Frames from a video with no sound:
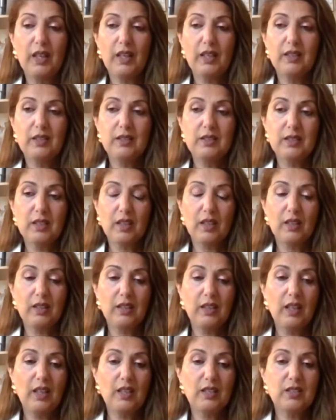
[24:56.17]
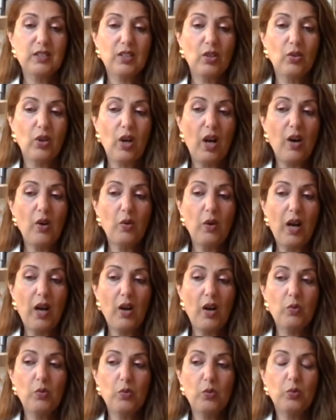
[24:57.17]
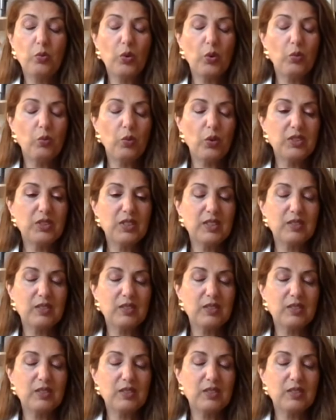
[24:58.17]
And yeah, so what's